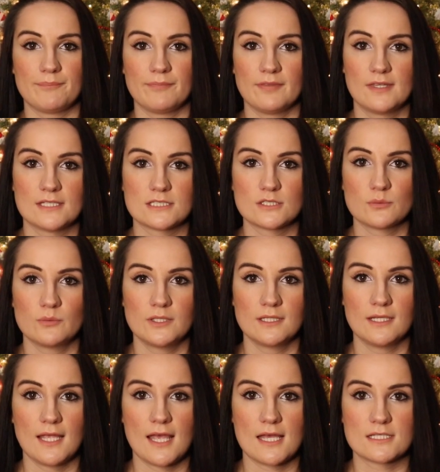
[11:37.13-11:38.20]
This one
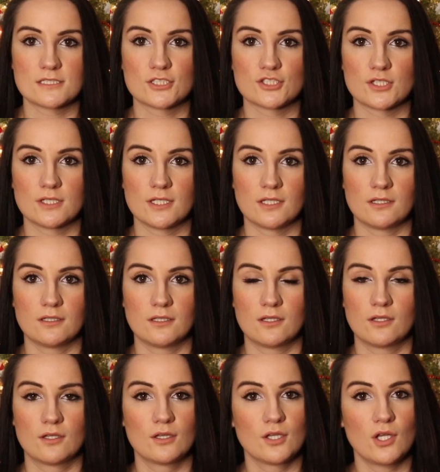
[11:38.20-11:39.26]
has a Chanel
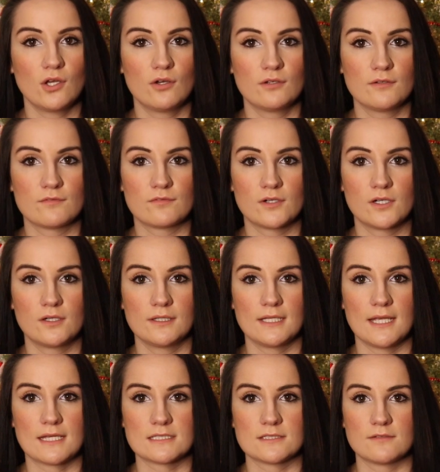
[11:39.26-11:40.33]
logo in the front,
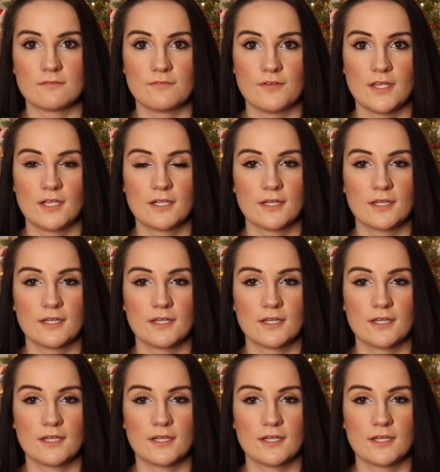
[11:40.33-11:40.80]
it has a fake